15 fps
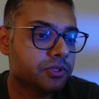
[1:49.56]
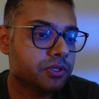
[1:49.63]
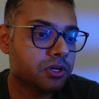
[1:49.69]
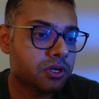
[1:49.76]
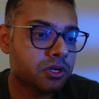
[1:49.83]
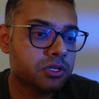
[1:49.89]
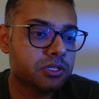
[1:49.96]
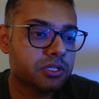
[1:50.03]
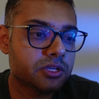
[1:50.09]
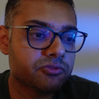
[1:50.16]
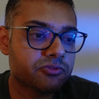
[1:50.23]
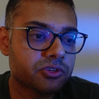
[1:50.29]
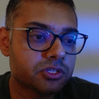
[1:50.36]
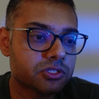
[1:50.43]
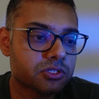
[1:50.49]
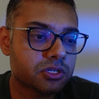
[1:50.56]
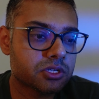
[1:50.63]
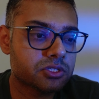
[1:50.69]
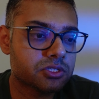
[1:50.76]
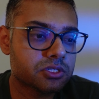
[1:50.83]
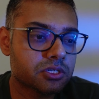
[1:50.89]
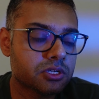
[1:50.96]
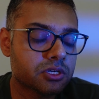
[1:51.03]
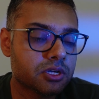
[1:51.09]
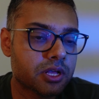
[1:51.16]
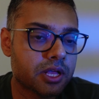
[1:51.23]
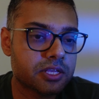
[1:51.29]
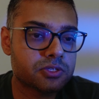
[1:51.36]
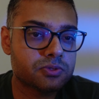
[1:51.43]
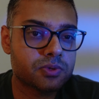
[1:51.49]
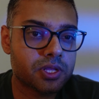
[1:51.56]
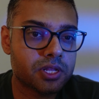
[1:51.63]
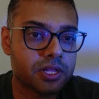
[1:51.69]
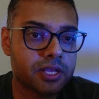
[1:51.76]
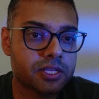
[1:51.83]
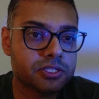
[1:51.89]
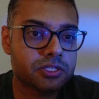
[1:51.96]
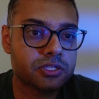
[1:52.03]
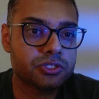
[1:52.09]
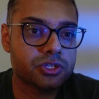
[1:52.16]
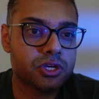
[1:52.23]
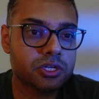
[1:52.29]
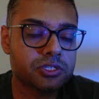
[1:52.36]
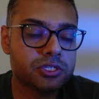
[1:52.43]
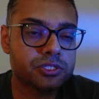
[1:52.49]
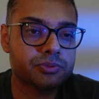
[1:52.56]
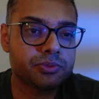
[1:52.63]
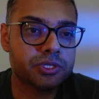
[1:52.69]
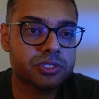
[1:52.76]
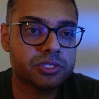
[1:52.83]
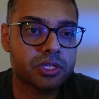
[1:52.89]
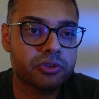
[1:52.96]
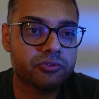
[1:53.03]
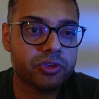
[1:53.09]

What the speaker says: current infrastructure as well as the charging speeds that